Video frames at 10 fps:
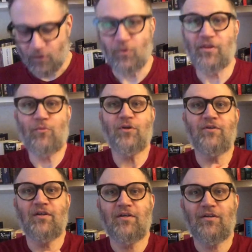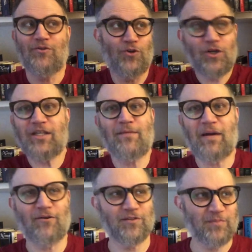where they would look at the
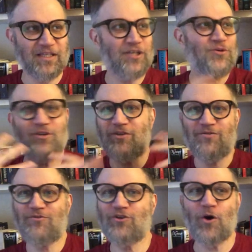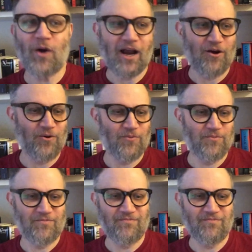mountains, but then you could show how